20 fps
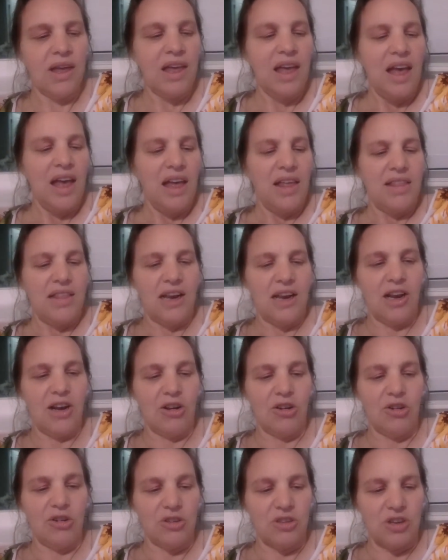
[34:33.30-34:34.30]
The little
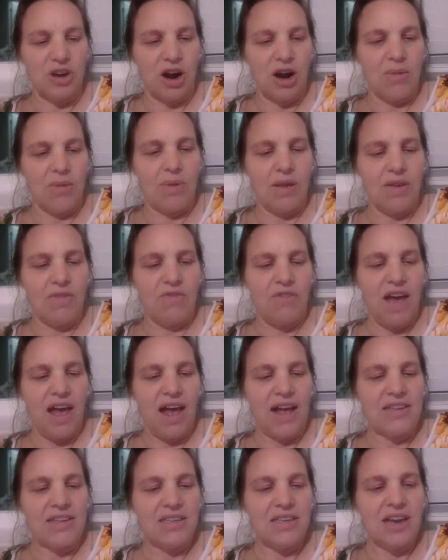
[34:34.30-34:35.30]
girl's heart beat
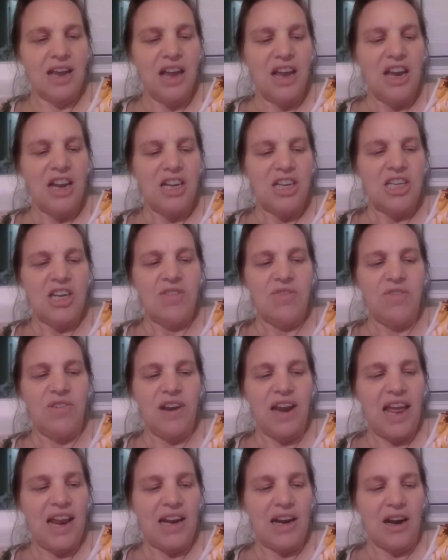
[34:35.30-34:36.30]
fast. She
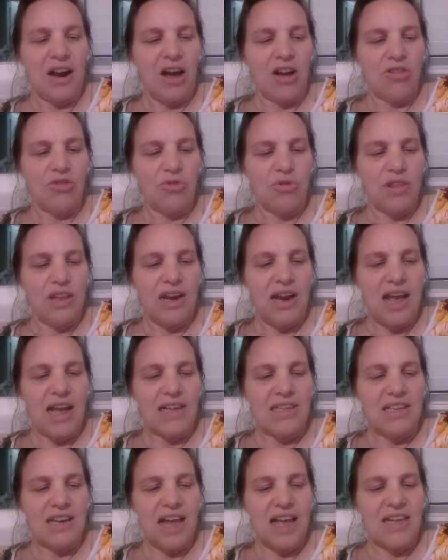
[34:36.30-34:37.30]
fled along through the next
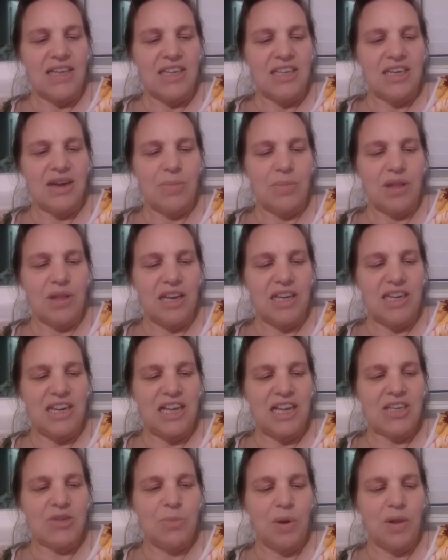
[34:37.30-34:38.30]
line, stumbling
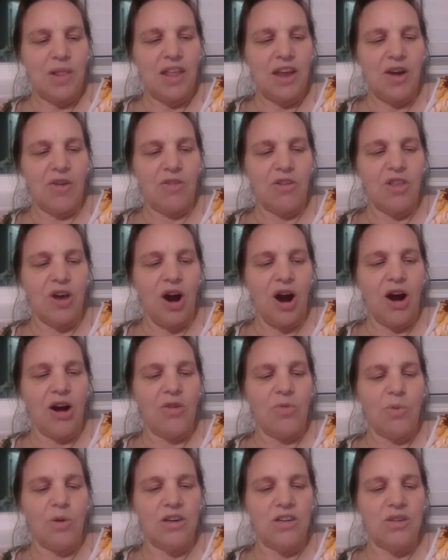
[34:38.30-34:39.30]
desperately over the hard
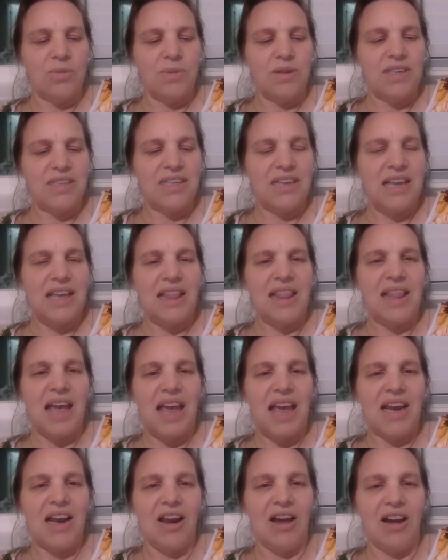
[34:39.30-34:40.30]
words, but seeing the
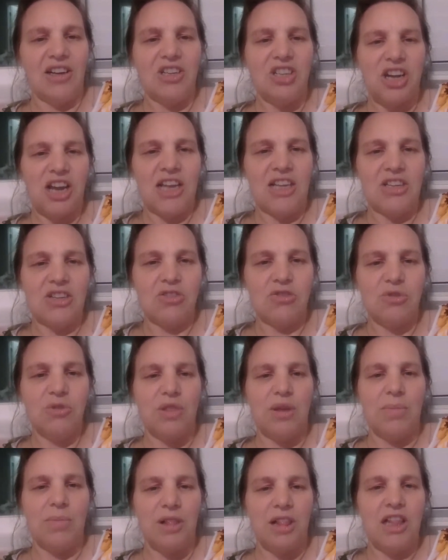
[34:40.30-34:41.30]
headlong chase through
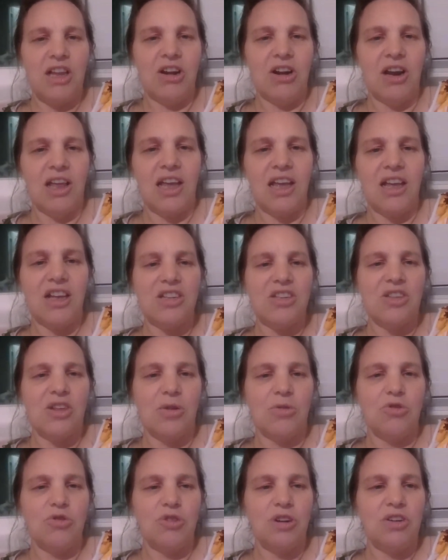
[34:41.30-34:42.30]
them clearly, as though
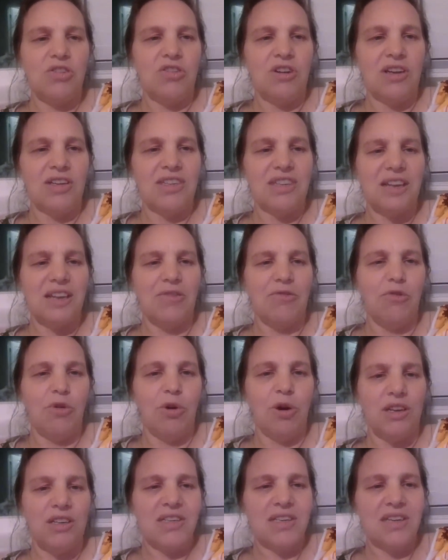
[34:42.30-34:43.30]
tree trunks in a
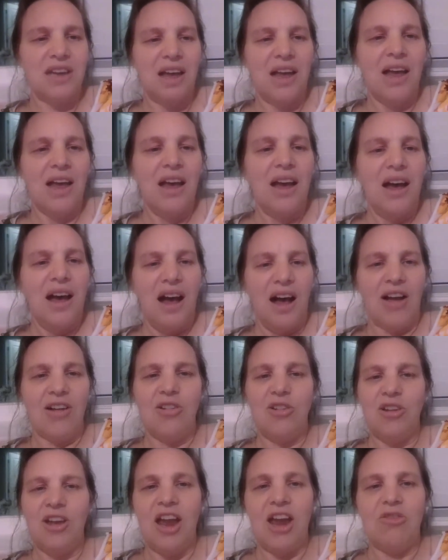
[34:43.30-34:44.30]
forest. Uncle
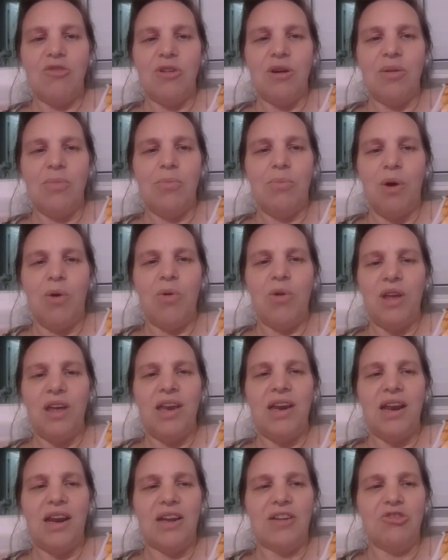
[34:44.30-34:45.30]
Henry broke in
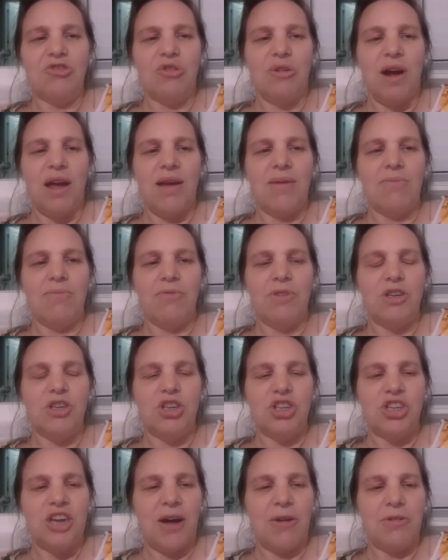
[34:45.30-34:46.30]
a triumphant
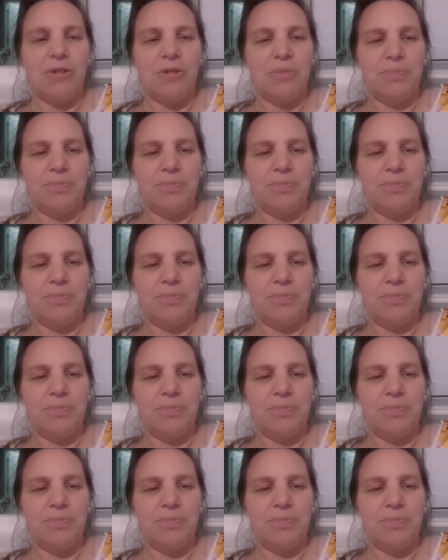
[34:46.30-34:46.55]
shout.